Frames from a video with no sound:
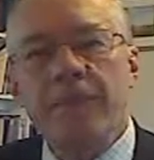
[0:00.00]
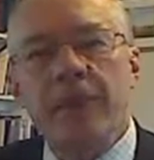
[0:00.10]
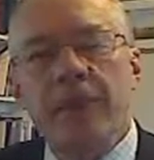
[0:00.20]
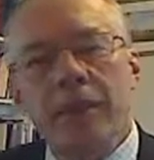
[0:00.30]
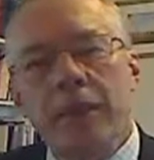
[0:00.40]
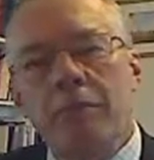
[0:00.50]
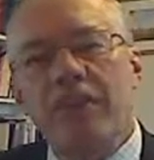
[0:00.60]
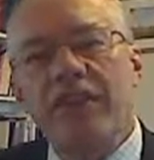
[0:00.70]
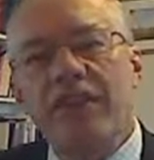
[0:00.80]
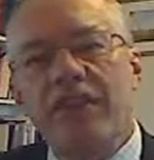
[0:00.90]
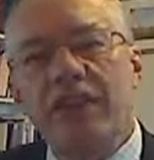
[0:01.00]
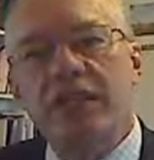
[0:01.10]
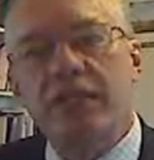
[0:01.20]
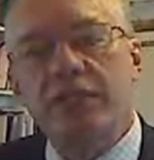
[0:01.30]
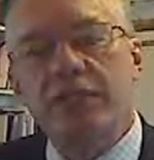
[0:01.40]
and a number of other
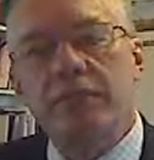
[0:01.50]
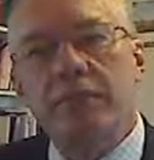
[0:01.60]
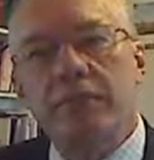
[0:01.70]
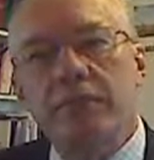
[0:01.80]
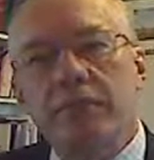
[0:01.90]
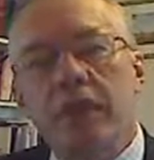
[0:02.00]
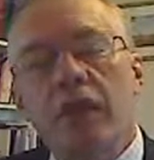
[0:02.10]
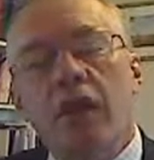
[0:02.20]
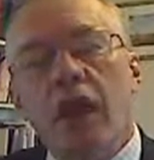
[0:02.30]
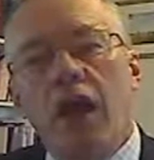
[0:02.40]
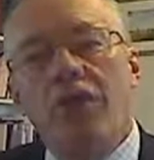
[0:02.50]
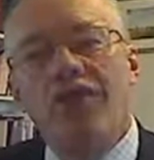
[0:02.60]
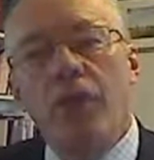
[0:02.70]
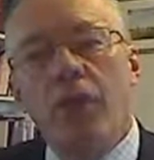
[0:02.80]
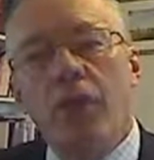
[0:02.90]
details.
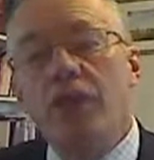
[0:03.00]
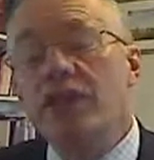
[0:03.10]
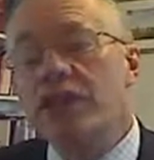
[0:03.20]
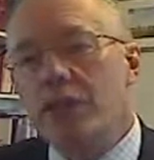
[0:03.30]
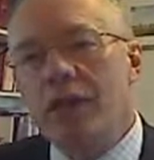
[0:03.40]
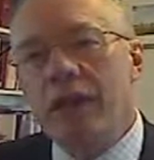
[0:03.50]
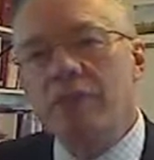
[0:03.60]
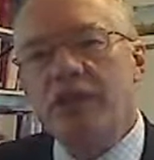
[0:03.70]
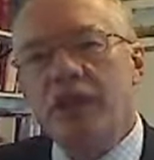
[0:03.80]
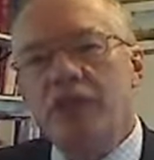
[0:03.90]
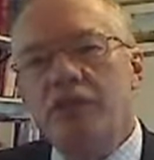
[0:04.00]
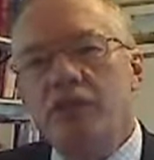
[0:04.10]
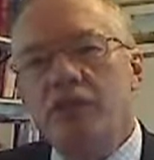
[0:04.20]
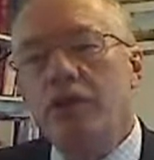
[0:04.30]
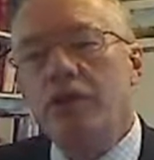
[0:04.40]
Overall, it still comes down
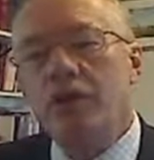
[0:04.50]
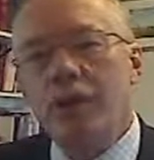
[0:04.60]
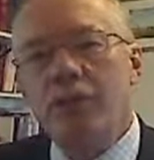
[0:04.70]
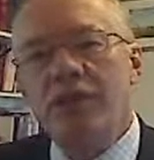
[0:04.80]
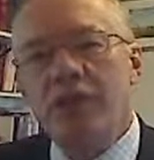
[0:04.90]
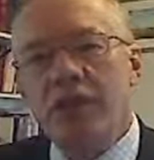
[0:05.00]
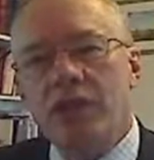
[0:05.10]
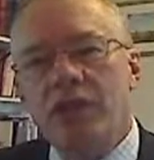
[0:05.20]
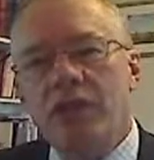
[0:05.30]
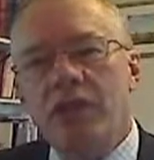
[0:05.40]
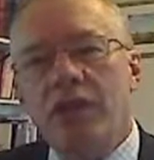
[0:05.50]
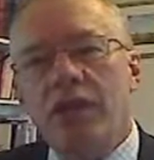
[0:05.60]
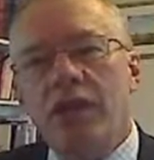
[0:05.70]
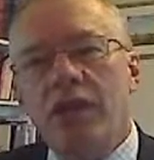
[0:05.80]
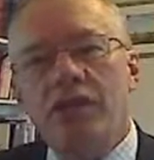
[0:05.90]
to common sense
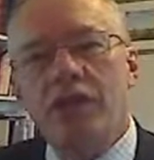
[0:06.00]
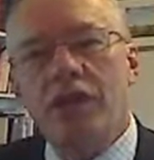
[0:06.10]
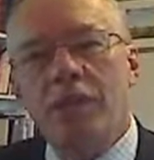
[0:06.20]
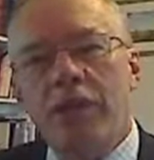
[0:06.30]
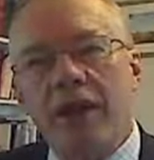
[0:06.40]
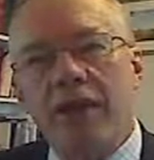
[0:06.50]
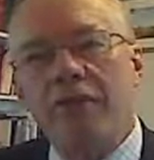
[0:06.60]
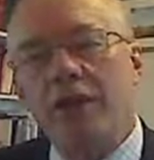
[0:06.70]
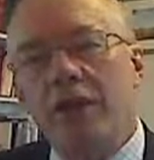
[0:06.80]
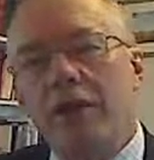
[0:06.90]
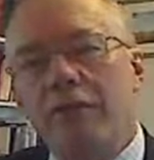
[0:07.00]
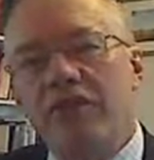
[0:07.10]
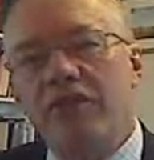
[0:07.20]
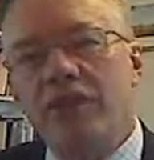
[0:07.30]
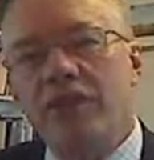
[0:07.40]
and a certain amount of
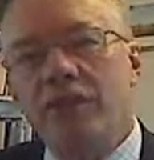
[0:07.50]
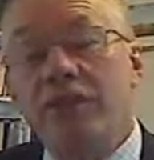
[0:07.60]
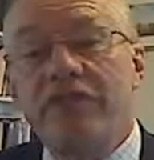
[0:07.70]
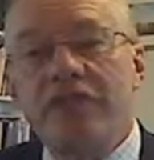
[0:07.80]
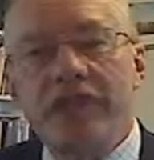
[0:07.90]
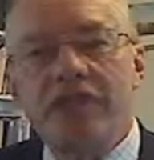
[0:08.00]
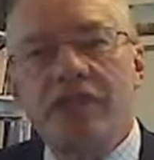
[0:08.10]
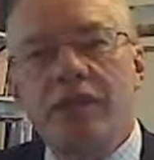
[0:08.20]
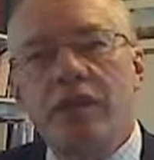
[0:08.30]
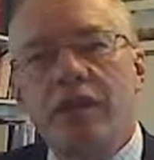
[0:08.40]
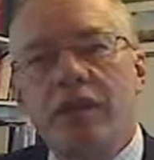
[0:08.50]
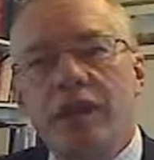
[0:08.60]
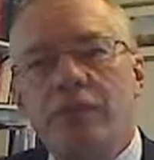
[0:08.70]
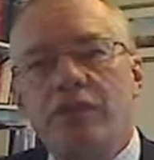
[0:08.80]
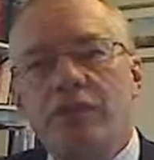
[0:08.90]
professional finesse when it
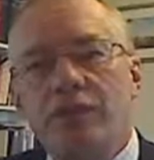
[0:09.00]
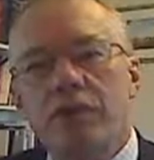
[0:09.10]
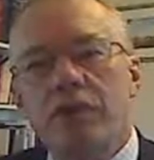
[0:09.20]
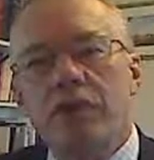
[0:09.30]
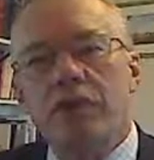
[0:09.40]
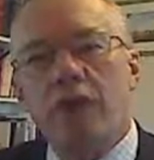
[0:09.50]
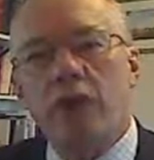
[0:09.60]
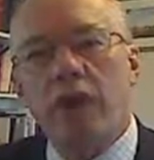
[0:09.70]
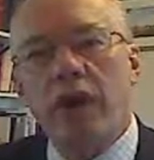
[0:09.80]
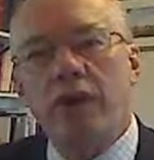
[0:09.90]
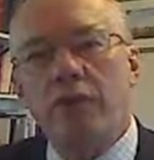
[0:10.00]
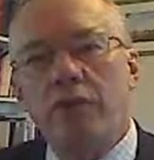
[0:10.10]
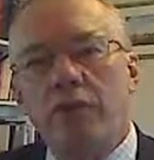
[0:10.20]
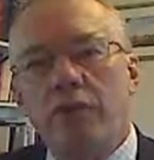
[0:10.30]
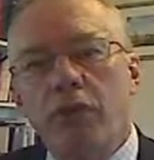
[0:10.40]
comes to writing your
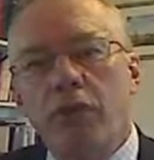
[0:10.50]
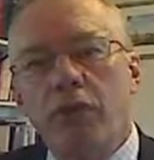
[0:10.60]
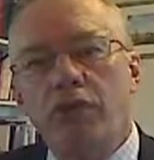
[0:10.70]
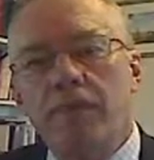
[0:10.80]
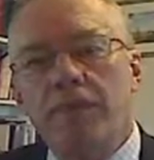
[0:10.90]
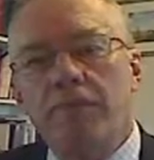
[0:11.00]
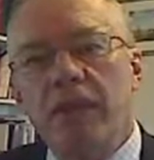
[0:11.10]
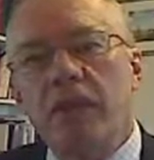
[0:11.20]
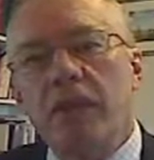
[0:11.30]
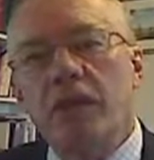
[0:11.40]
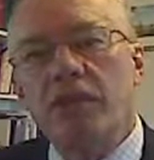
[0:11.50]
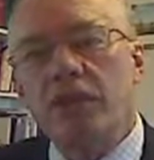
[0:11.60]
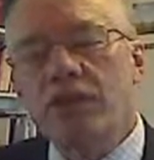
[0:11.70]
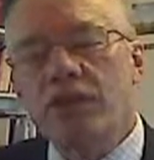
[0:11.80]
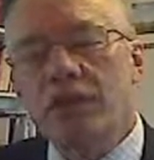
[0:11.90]
reports. And so
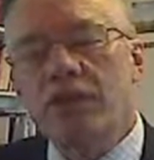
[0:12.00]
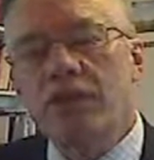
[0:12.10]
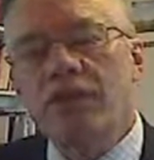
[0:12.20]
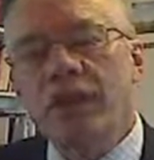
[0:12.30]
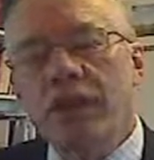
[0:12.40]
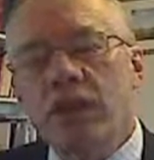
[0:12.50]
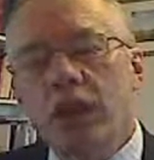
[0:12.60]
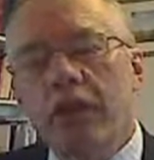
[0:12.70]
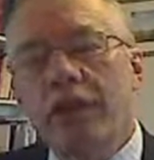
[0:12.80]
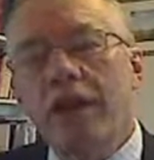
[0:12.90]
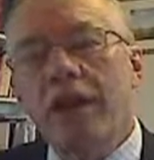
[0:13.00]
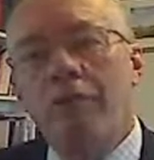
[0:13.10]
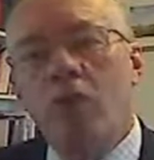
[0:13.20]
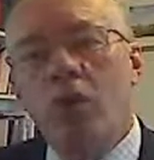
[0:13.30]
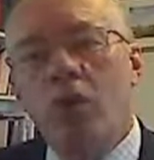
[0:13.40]
consider the study guide
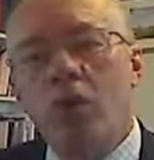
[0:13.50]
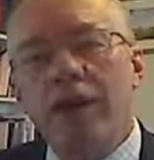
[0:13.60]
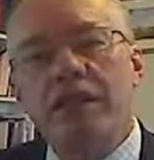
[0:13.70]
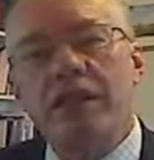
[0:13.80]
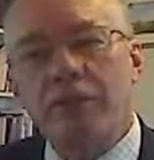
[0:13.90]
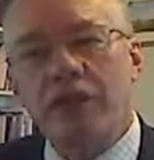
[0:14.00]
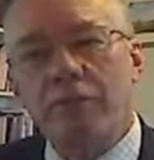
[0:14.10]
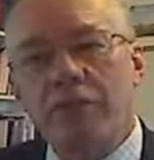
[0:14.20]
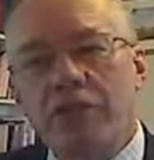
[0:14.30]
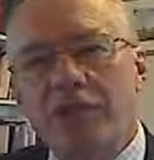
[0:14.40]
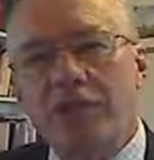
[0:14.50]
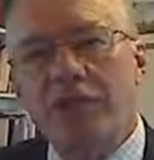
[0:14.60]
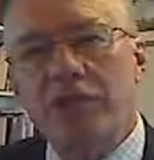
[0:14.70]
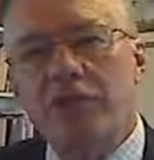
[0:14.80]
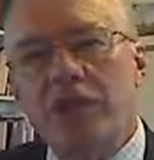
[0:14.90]
more as a set of
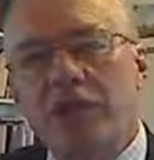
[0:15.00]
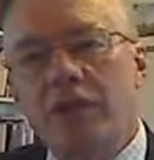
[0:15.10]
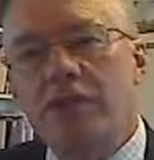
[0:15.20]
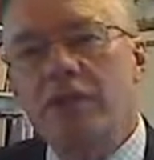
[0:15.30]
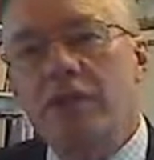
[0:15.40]
principles and